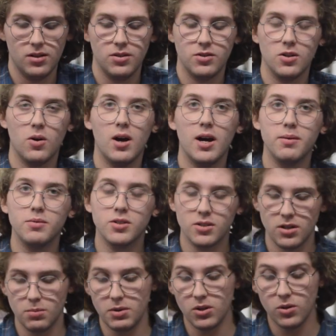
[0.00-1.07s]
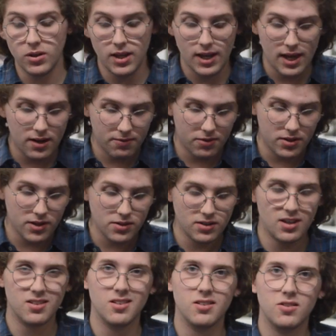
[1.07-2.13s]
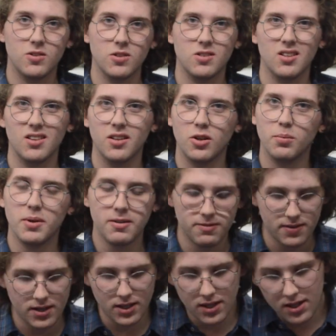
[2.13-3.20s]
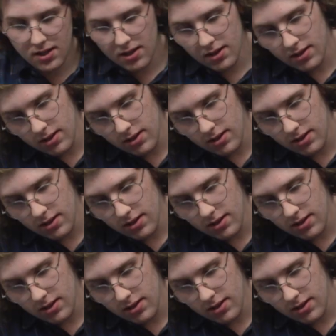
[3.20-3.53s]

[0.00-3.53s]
So I'm just going to be looking at it for this because it's just a little bit finicky.